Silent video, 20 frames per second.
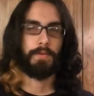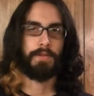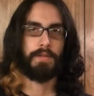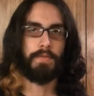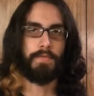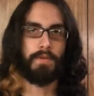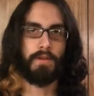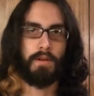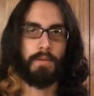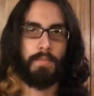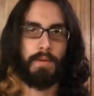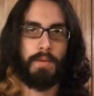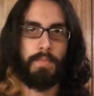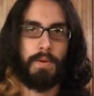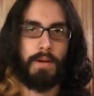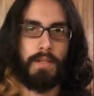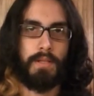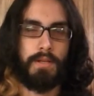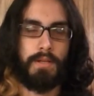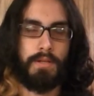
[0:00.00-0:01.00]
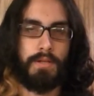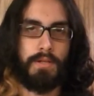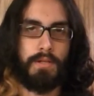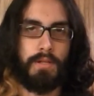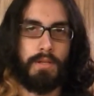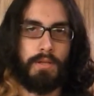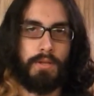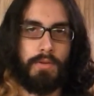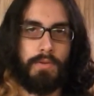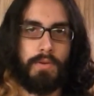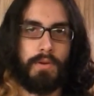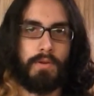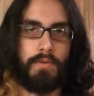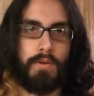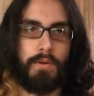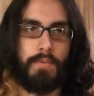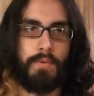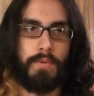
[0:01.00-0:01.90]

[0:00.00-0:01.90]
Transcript: There's never going to be a politician that you agree